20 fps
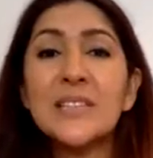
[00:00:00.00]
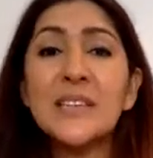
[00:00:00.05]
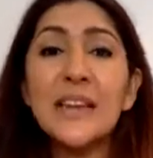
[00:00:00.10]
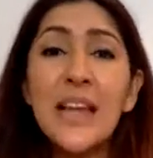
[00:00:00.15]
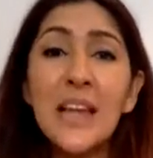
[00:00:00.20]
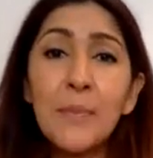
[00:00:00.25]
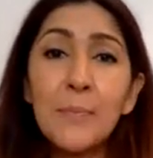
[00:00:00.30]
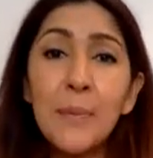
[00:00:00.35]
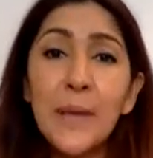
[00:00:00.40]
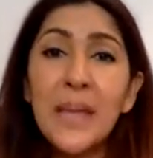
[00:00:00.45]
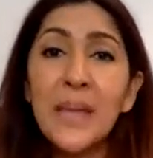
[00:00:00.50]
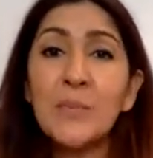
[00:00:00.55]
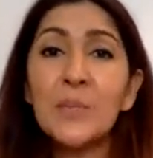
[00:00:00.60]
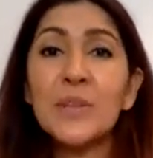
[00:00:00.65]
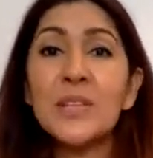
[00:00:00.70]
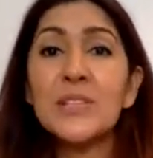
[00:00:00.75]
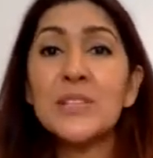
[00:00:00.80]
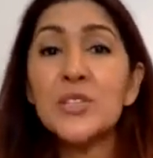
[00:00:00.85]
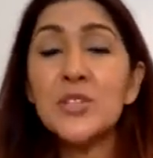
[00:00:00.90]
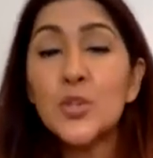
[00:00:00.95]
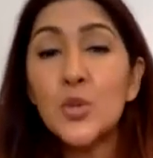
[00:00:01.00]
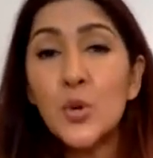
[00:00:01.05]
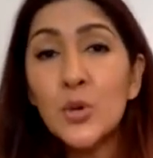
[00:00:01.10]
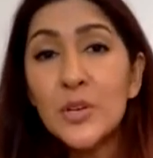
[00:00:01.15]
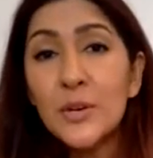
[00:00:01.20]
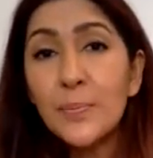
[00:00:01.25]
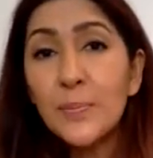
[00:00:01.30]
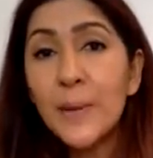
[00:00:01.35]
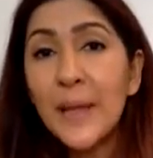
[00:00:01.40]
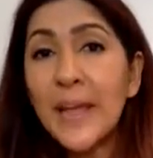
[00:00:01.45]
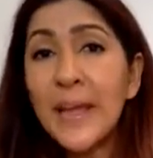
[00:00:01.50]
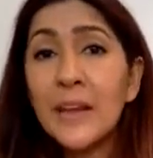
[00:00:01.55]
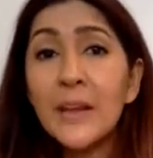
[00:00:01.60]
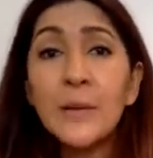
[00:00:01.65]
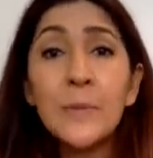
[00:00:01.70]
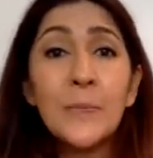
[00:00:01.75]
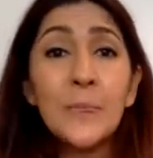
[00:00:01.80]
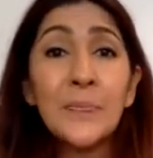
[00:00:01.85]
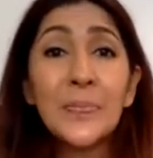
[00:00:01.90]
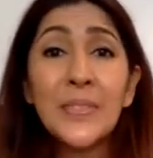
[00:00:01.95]
whether it's a neck pain, whether it's a shoulder
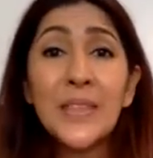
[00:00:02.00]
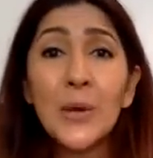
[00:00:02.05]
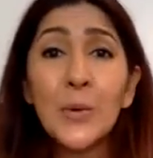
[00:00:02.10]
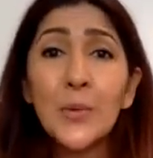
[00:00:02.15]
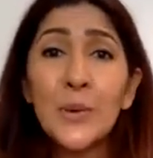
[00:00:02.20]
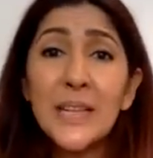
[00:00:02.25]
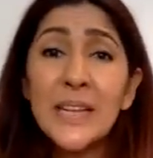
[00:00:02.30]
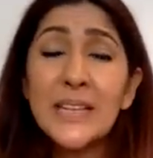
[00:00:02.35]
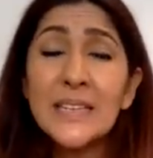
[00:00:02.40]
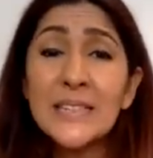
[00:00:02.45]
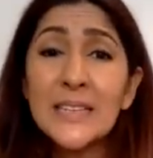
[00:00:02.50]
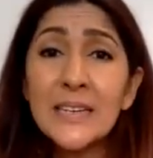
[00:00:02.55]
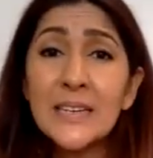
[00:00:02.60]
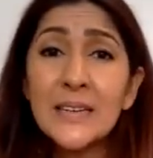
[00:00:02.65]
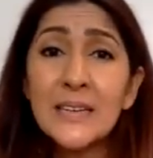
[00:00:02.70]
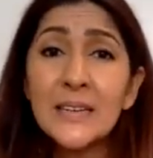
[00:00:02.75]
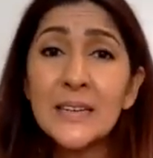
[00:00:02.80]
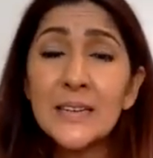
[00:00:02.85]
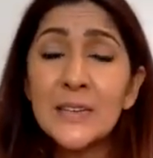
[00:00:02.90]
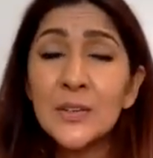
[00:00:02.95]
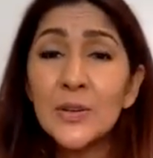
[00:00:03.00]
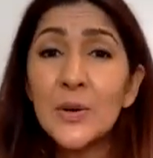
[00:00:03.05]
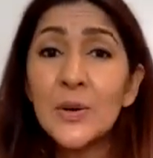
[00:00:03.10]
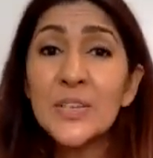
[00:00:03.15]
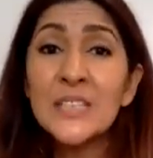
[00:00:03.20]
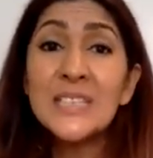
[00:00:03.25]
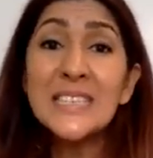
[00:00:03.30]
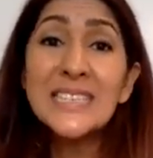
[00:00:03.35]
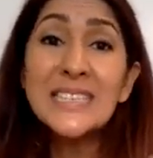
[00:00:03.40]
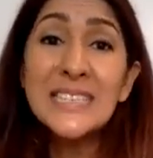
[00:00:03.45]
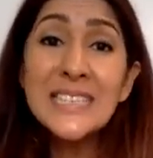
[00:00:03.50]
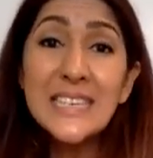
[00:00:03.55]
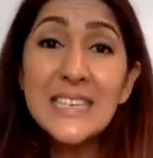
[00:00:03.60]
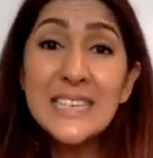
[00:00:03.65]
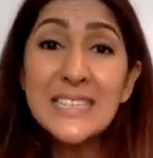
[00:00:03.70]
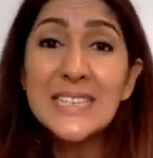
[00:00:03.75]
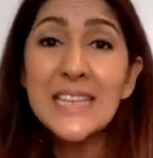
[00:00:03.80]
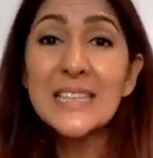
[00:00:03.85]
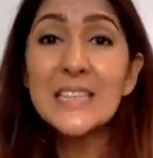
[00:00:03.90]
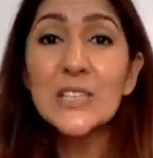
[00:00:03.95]
pain, whether it's a
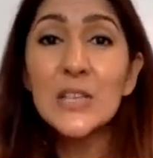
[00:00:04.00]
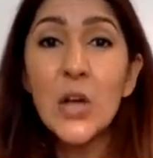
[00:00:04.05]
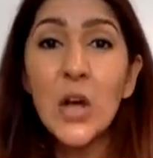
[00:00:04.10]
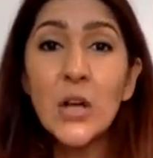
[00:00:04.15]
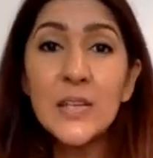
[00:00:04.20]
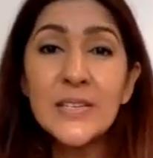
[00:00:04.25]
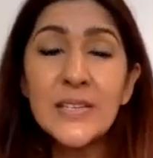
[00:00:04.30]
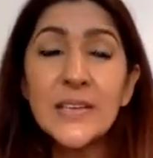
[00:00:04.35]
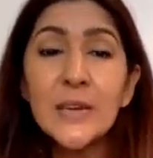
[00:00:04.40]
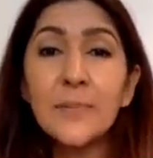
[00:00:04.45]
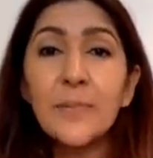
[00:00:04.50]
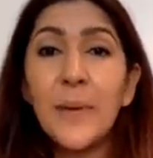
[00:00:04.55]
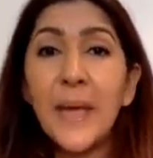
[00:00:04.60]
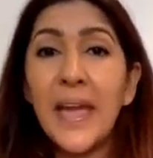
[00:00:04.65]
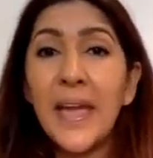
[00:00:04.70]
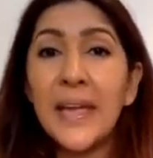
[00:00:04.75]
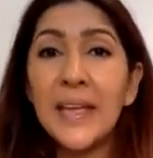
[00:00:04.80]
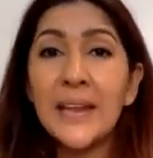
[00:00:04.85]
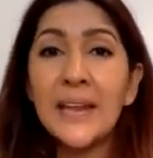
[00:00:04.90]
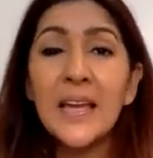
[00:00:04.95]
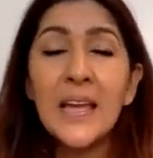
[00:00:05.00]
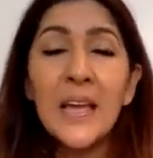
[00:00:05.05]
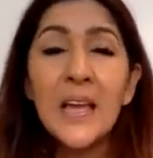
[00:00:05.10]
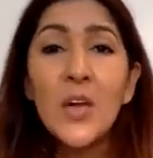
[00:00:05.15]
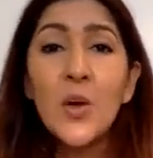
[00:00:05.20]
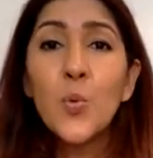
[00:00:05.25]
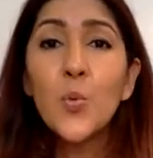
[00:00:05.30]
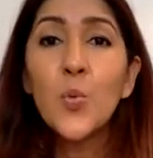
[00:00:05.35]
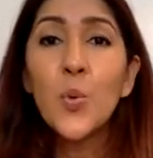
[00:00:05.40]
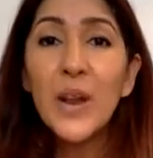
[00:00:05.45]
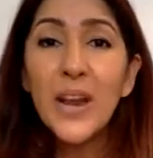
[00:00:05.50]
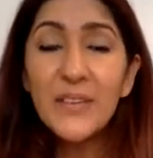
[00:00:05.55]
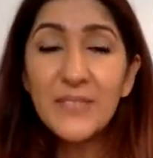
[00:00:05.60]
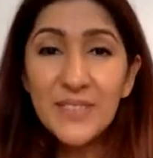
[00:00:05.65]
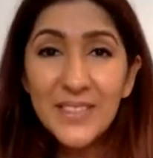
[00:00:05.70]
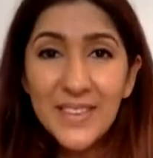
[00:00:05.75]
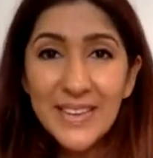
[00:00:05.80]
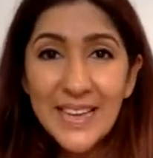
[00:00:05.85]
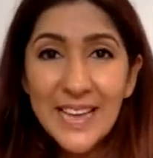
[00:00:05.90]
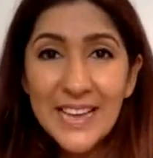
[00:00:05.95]
disease that's causing a pain,
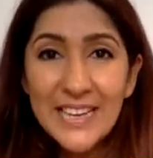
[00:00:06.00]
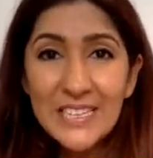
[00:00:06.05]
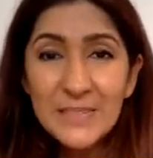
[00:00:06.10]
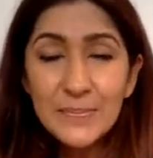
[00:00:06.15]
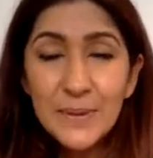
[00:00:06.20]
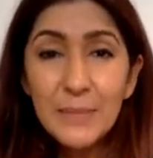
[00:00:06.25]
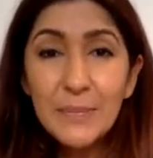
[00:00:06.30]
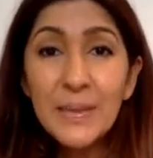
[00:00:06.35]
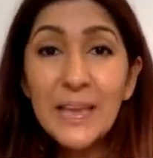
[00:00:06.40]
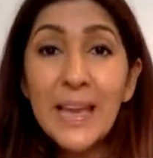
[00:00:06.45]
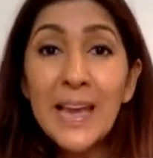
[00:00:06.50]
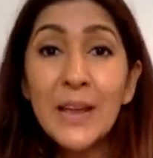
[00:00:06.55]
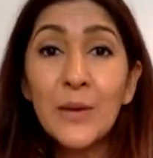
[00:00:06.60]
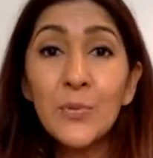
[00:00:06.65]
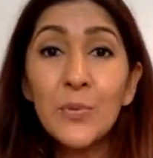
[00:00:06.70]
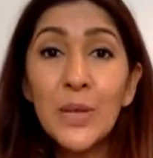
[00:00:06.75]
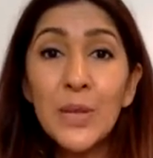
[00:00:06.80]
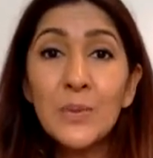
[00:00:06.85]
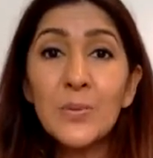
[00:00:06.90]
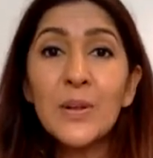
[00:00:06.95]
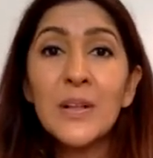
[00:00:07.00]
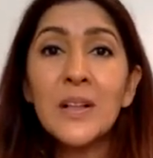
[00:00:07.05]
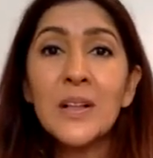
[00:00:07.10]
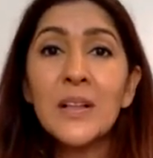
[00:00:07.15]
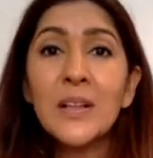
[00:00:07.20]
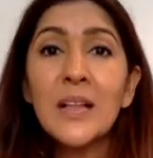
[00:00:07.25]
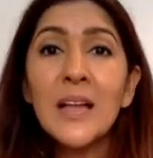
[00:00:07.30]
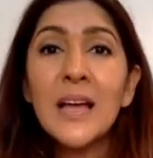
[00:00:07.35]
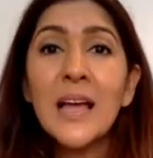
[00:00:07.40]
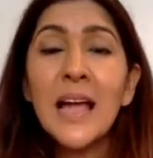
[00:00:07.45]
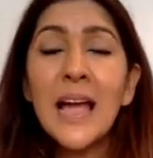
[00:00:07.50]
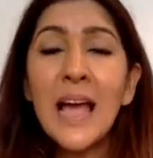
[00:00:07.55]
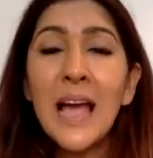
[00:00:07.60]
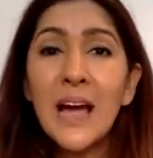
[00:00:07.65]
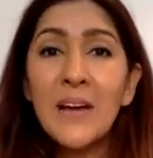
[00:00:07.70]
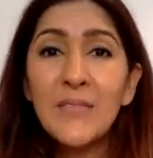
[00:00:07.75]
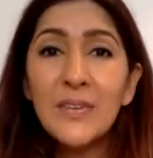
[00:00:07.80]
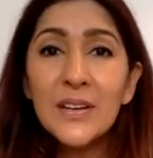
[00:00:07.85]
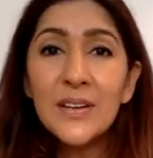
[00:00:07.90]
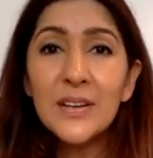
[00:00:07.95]
whatever the case may be. And we will
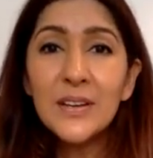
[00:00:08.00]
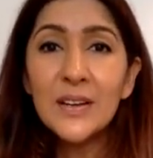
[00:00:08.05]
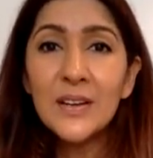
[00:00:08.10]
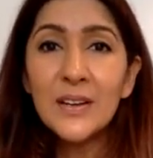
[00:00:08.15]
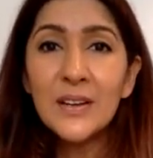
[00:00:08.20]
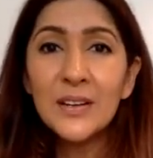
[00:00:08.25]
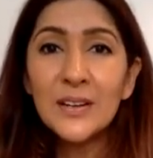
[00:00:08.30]
have